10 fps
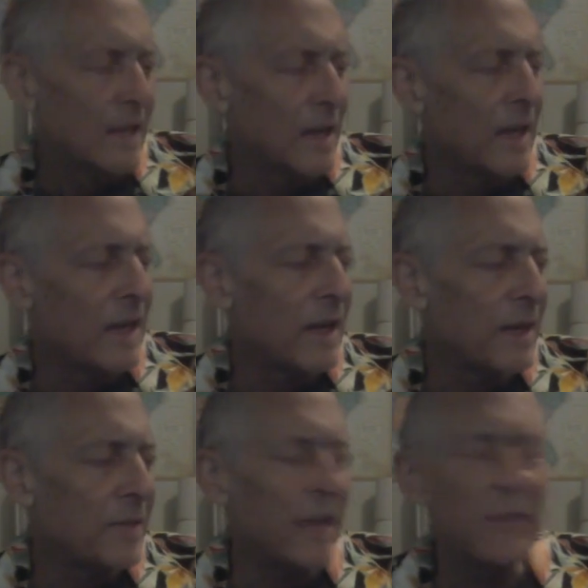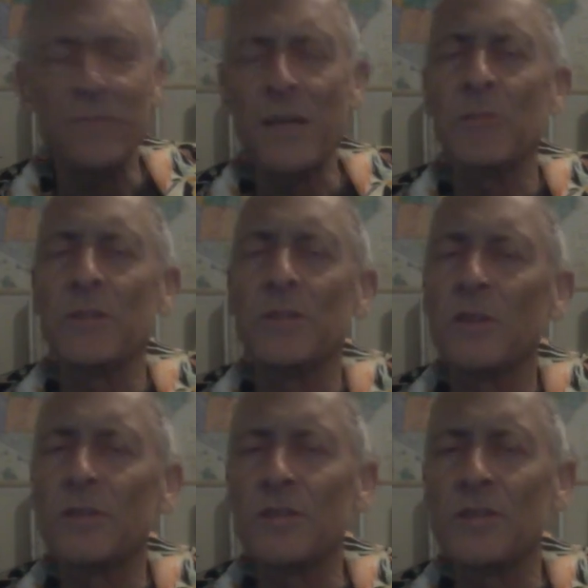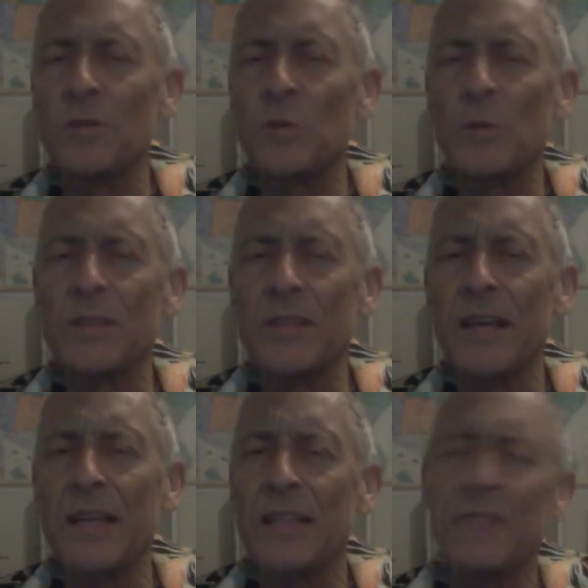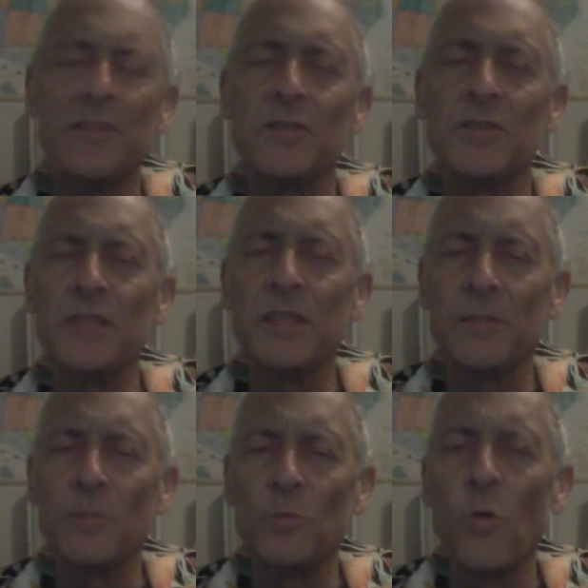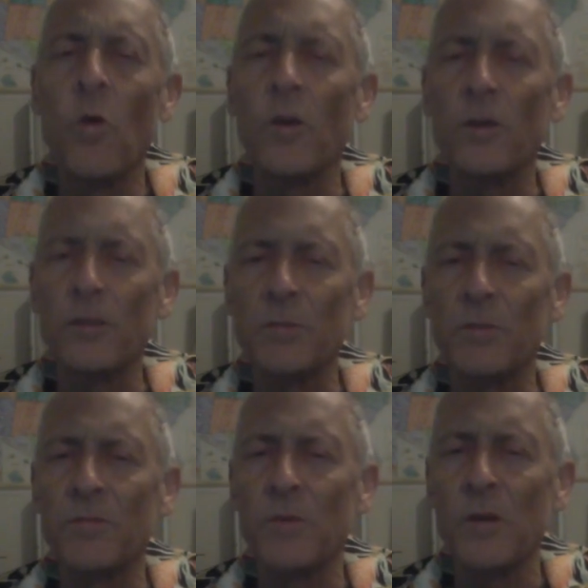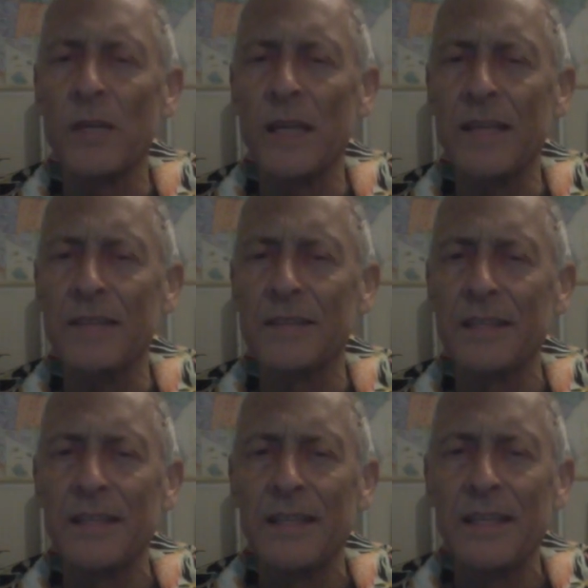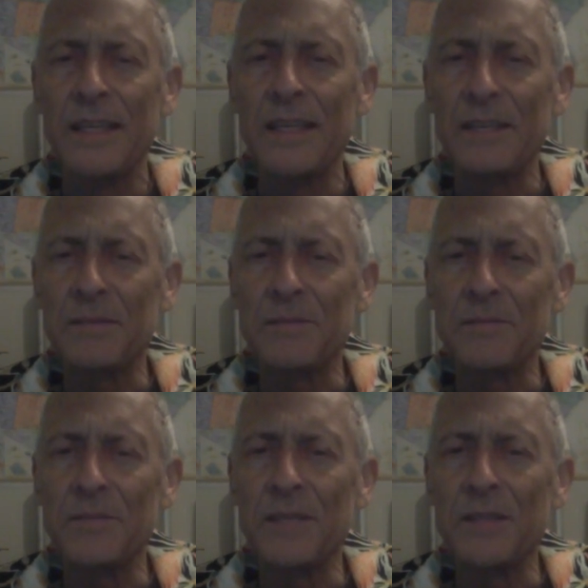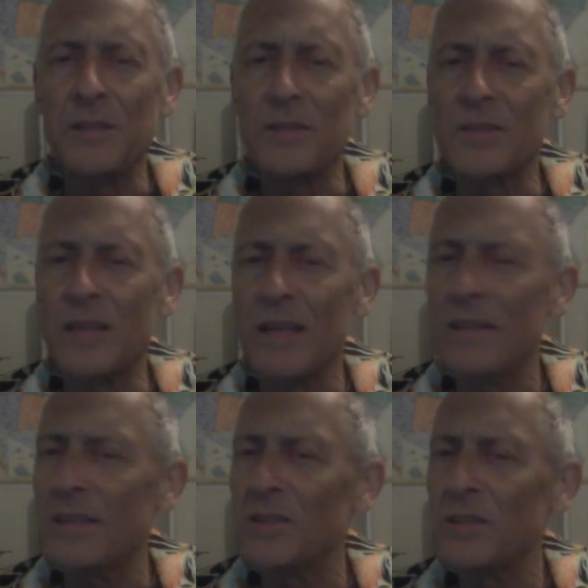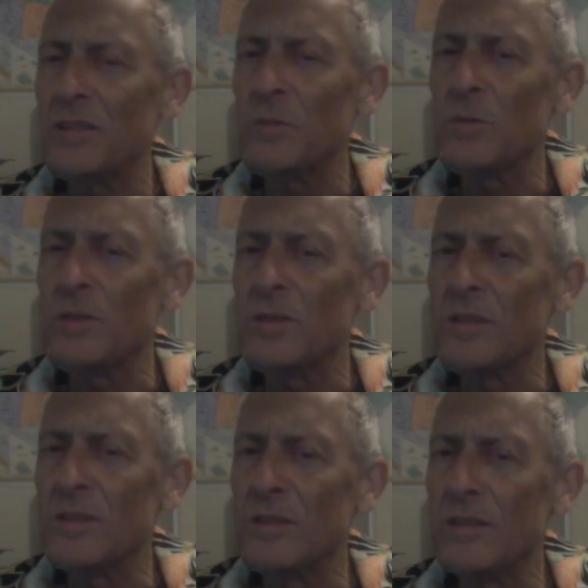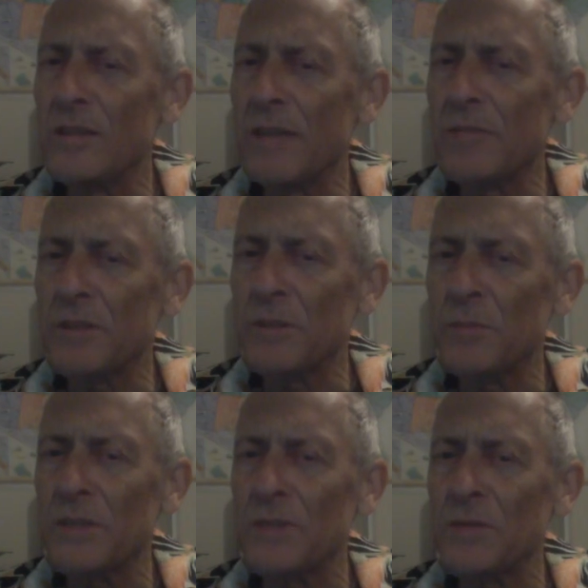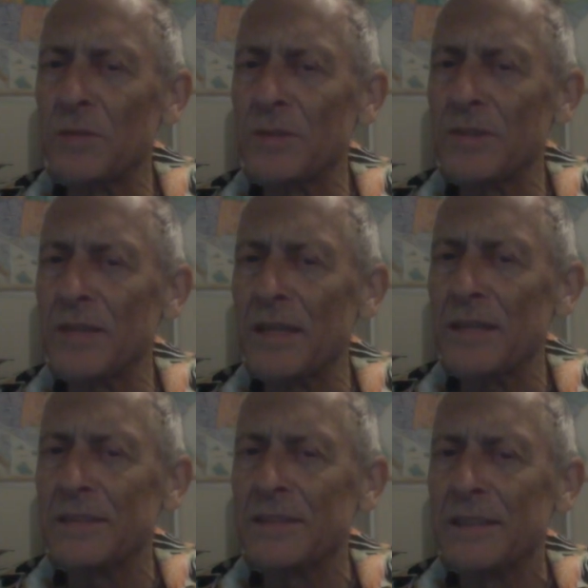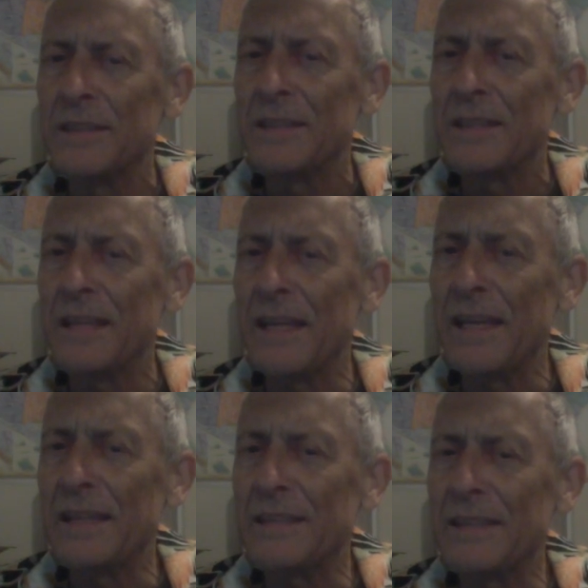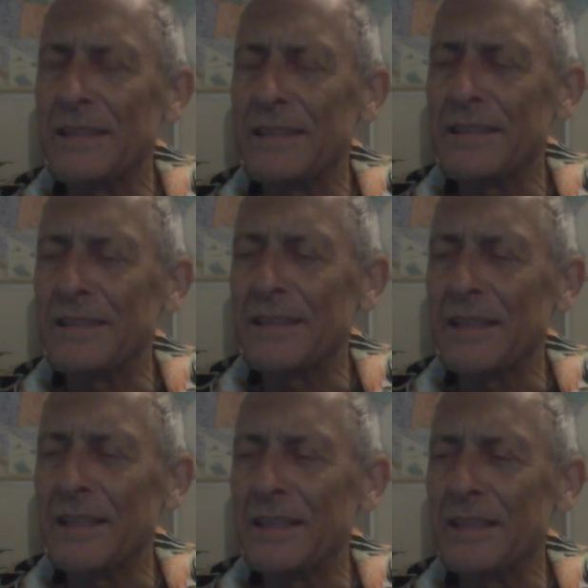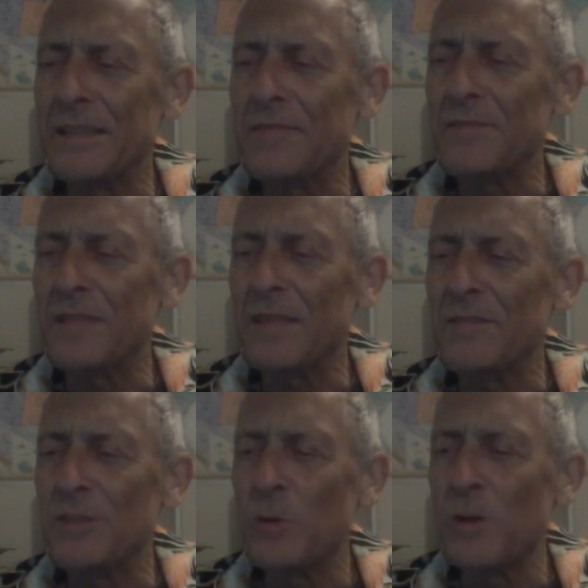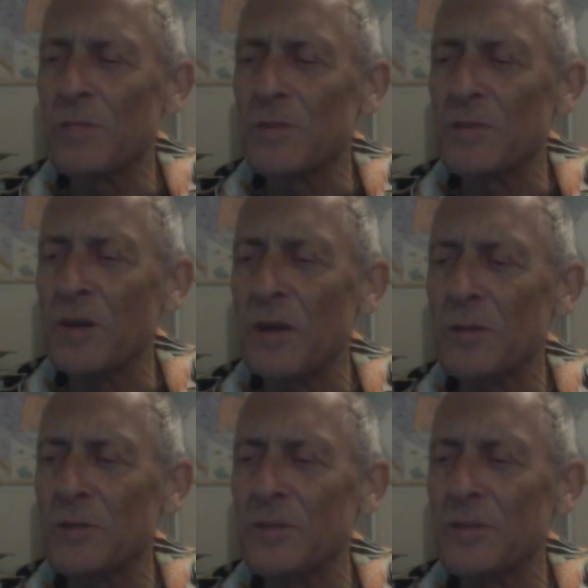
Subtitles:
And her family called it suicide, even though she had warned beforehand in videos that she would never commit suicide, and that if you ever saw her